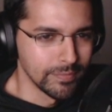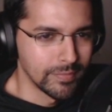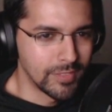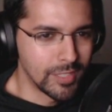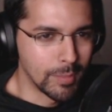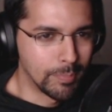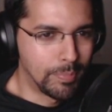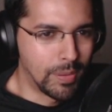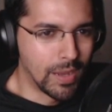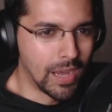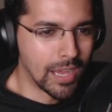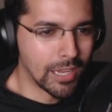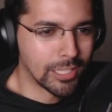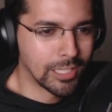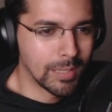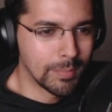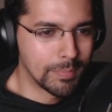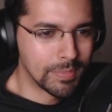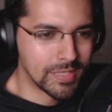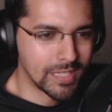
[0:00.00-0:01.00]
The
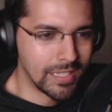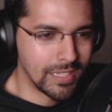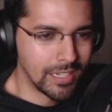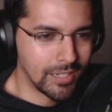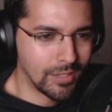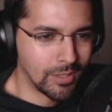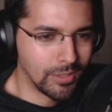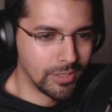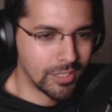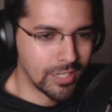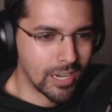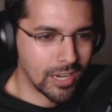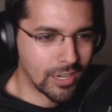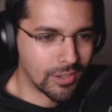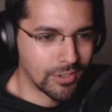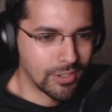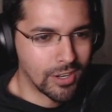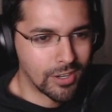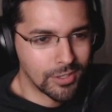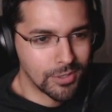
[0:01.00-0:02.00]
apocalypse ending, only
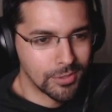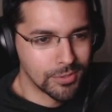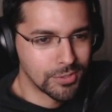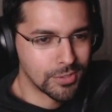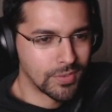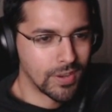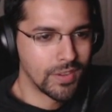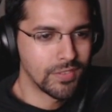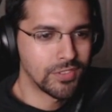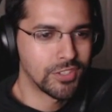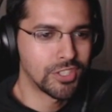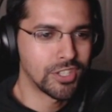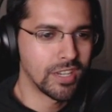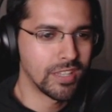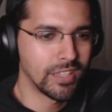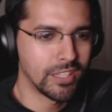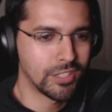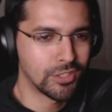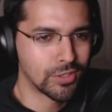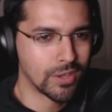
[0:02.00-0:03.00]
Kagura and Naruto survive Shin
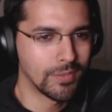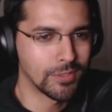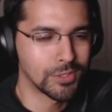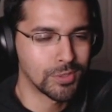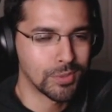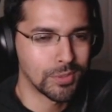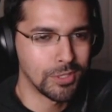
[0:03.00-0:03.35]
and they travel to